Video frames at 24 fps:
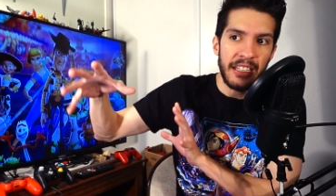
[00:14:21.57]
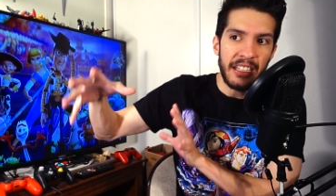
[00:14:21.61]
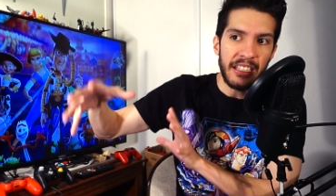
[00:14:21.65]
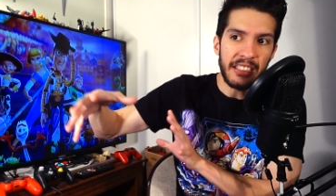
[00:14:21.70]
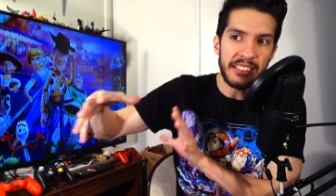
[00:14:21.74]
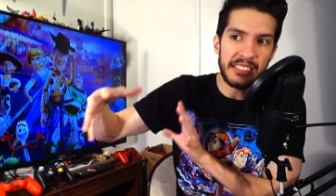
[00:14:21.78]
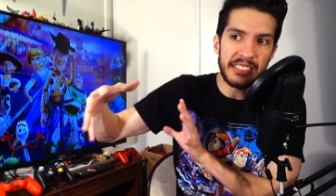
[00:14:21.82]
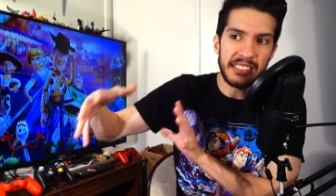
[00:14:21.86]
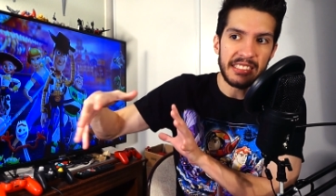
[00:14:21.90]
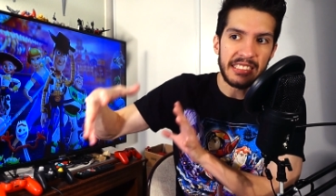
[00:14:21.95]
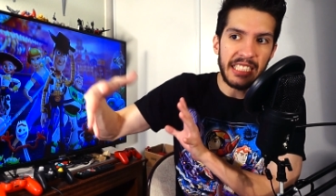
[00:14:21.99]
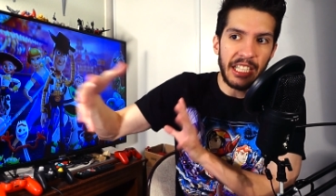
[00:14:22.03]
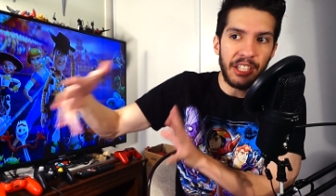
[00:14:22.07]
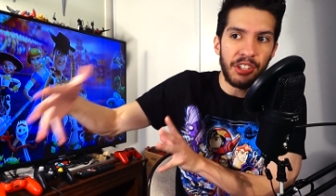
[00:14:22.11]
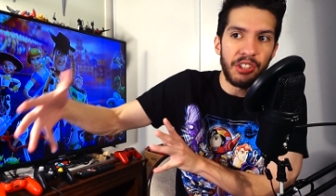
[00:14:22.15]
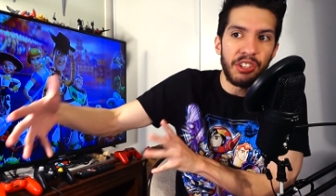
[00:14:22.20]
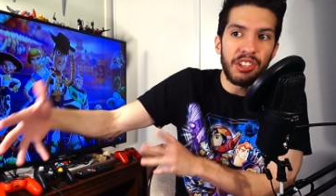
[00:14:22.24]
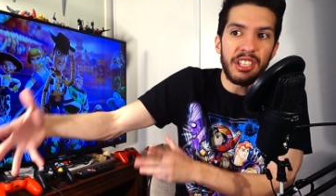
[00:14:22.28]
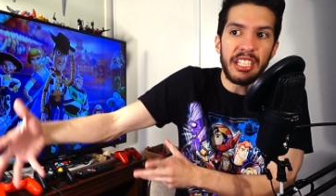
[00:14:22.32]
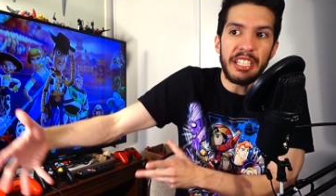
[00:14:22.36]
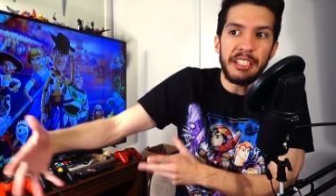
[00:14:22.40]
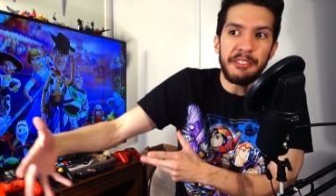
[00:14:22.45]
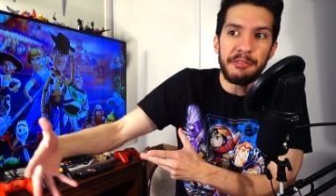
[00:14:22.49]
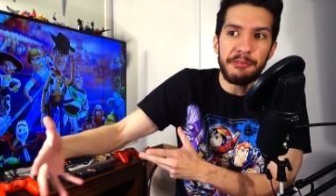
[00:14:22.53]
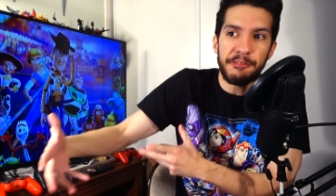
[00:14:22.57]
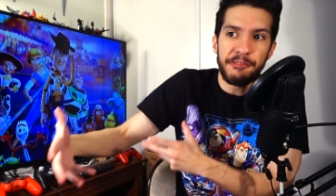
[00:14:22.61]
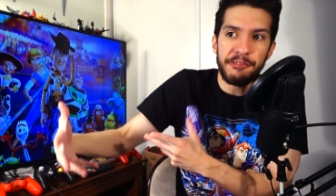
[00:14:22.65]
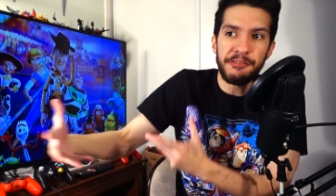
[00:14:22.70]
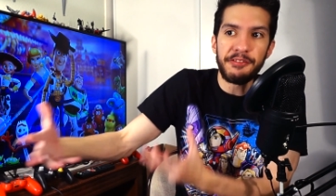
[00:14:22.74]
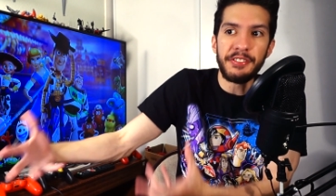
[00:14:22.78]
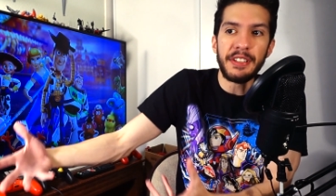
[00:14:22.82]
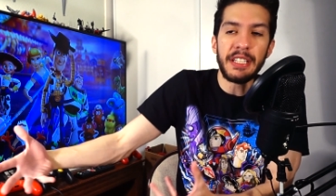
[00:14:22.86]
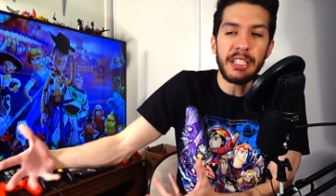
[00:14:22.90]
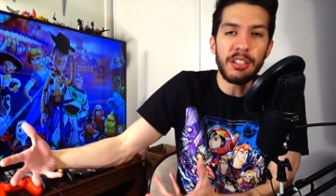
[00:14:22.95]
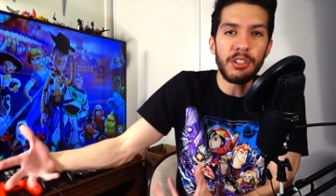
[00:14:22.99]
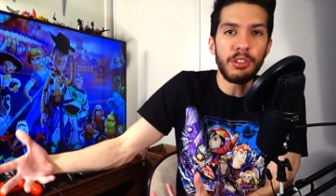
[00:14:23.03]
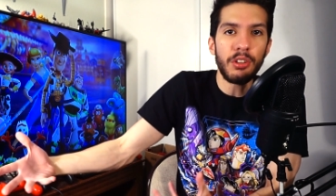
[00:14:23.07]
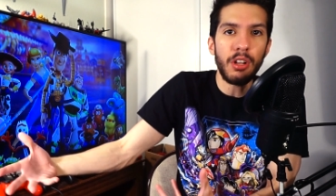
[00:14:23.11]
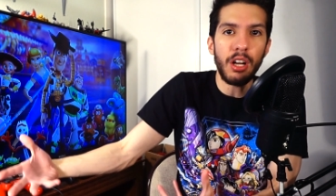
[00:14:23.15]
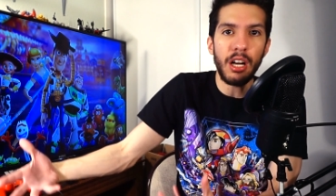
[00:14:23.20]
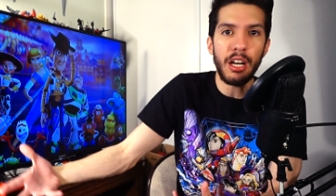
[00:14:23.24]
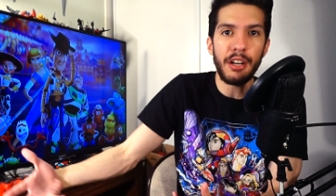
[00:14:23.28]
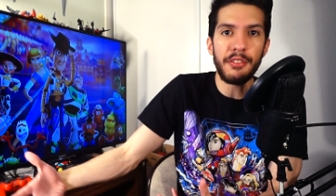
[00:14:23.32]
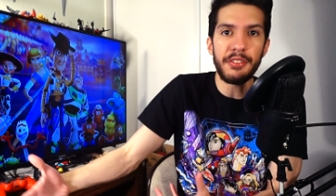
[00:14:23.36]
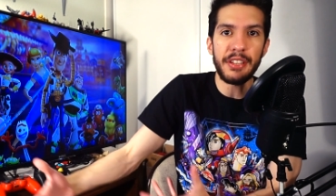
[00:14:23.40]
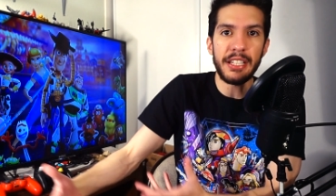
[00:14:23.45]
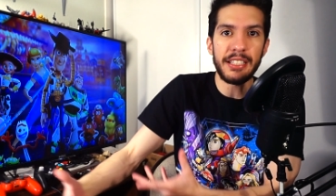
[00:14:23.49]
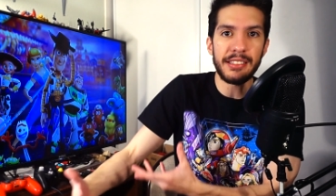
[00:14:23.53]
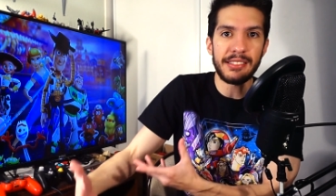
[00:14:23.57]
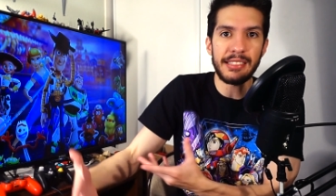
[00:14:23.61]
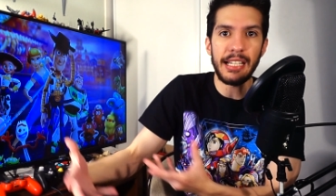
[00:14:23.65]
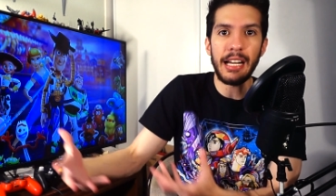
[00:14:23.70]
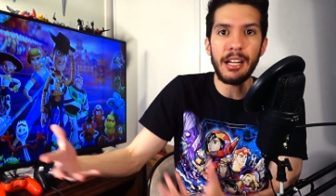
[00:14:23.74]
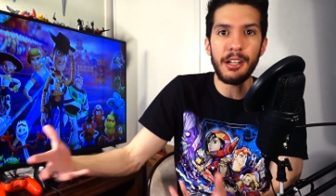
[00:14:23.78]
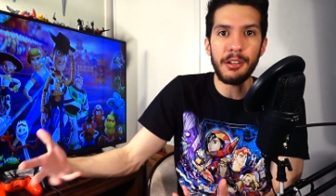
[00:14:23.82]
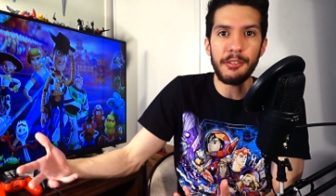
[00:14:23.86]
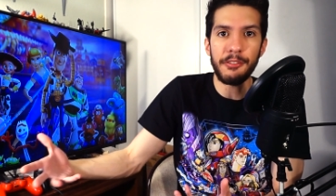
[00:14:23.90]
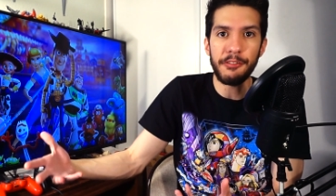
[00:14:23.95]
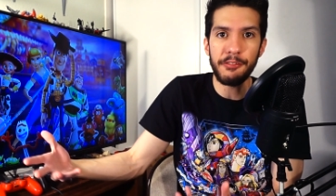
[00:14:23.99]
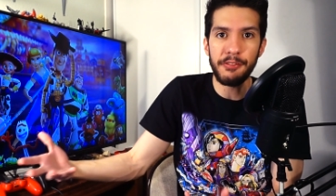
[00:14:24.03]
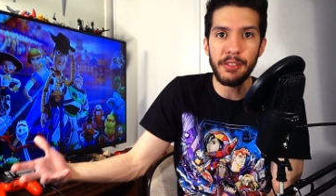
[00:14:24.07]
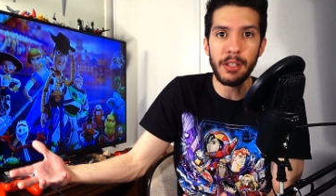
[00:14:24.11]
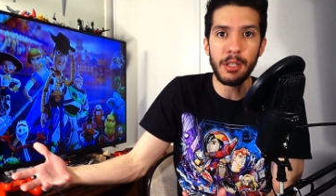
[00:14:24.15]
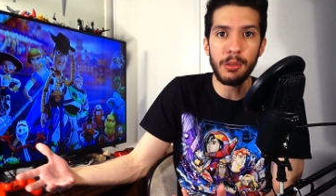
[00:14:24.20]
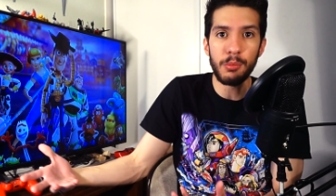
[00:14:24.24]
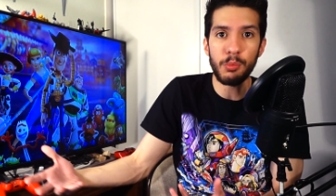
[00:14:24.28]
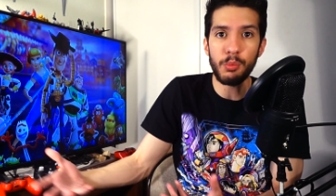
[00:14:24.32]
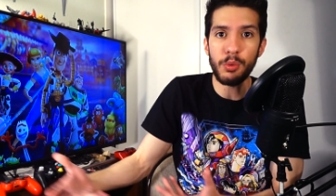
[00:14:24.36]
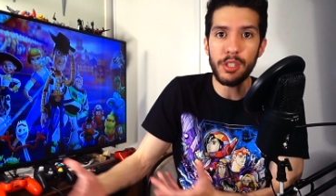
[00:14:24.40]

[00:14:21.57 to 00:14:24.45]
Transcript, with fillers: necessarily feel of the entire film,